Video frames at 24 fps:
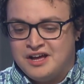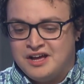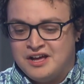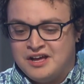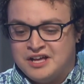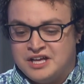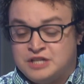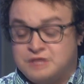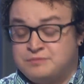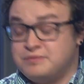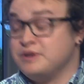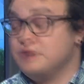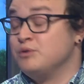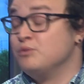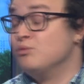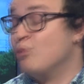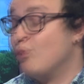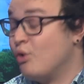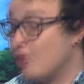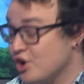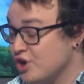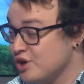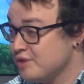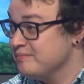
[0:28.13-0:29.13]
It's pretty
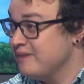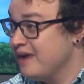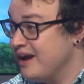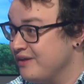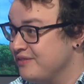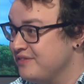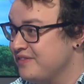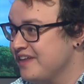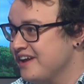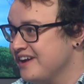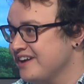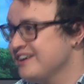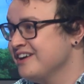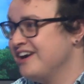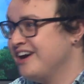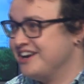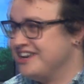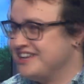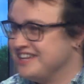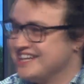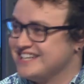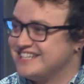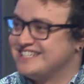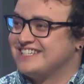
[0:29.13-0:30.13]
warm out there
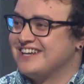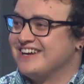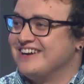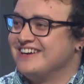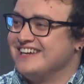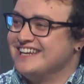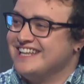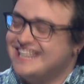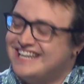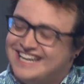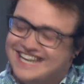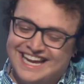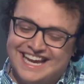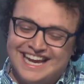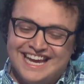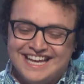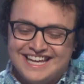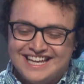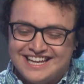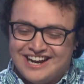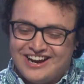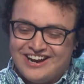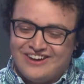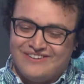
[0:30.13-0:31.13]
to get started,
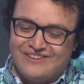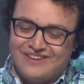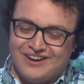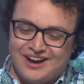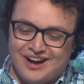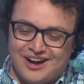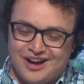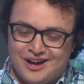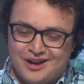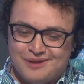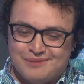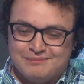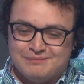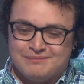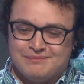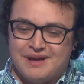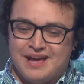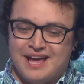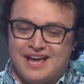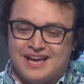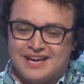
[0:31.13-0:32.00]
you know,